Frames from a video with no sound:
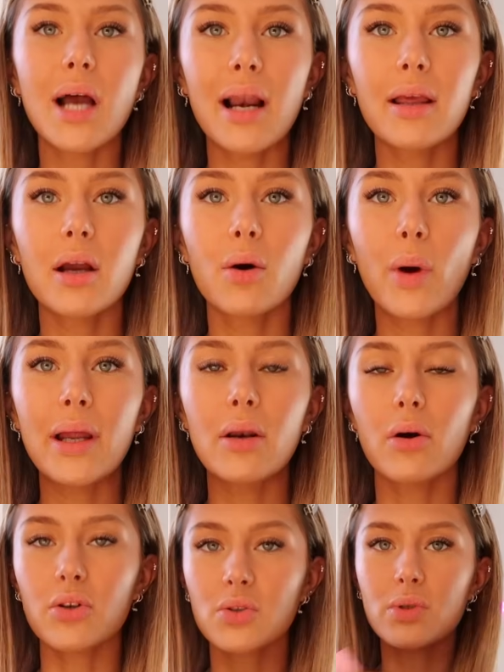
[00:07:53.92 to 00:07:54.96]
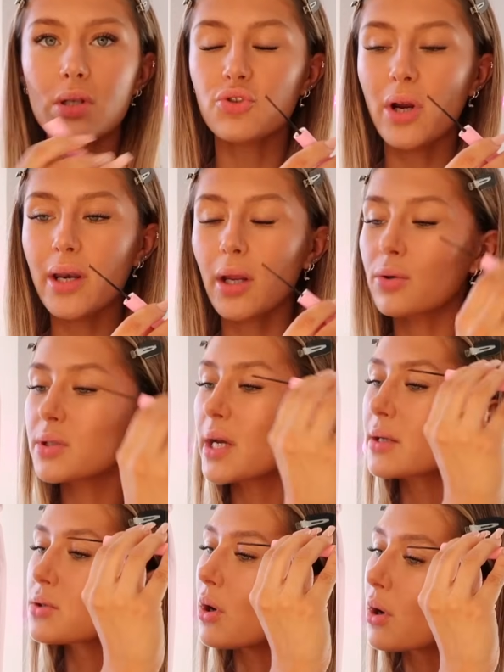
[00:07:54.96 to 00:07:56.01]
Talia weight loss was trending on
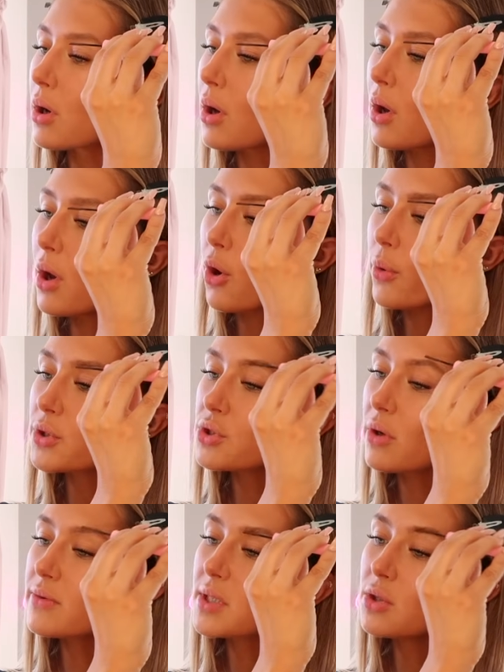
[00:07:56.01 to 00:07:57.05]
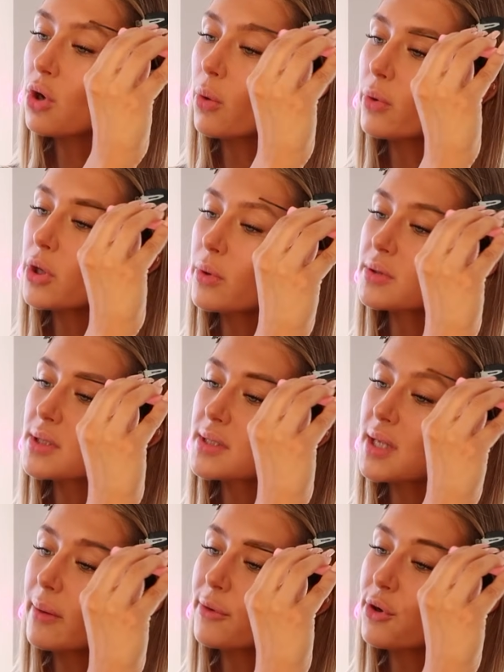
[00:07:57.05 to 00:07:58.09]
TikTok, which is obviously not what you want to
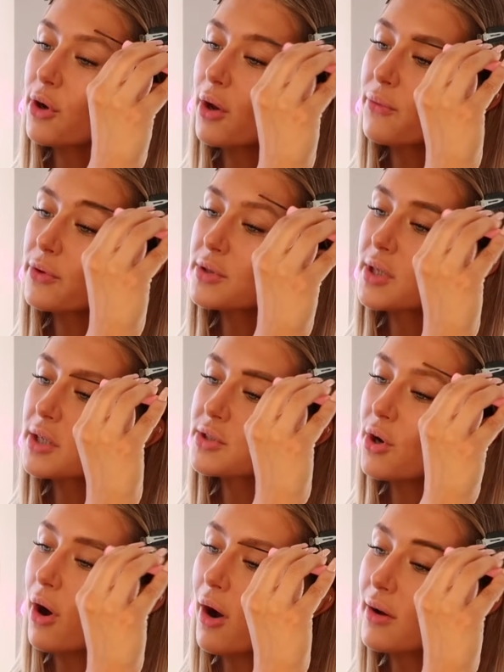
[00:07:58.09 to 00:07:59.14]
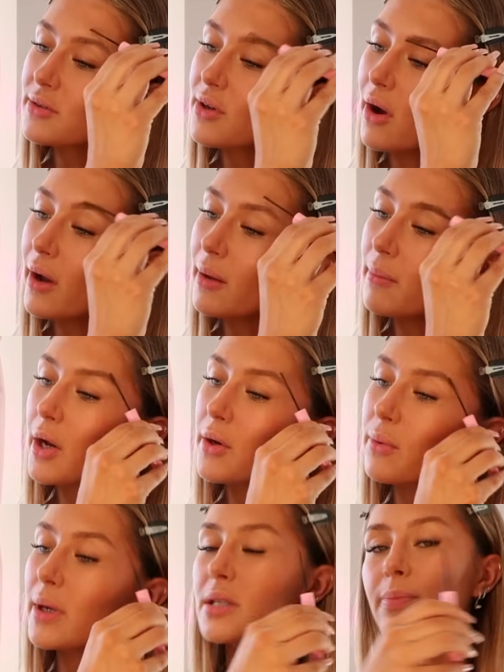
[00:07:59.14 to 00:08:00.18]
see when you're going through such a hard time. And I'd
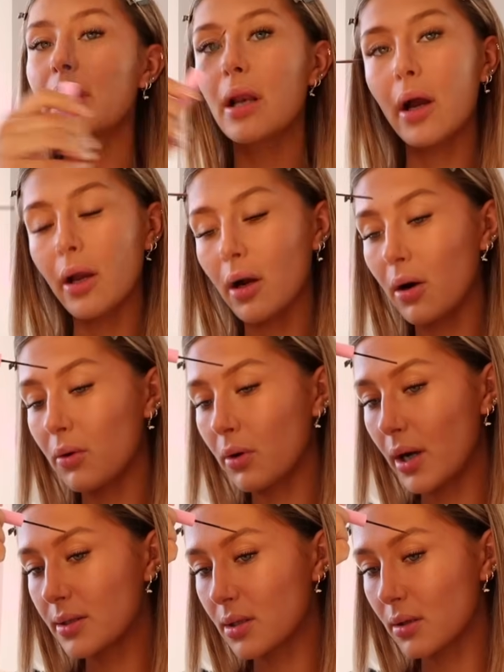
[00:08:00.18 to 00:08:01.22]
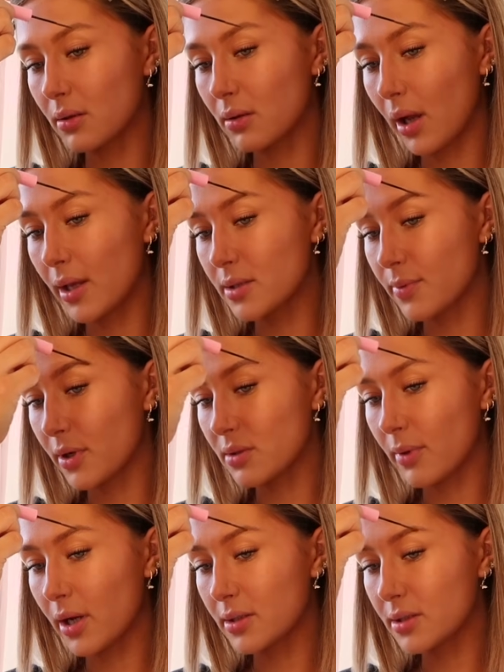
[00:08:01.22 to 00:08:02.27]
always be like, oh guys, like it's because of my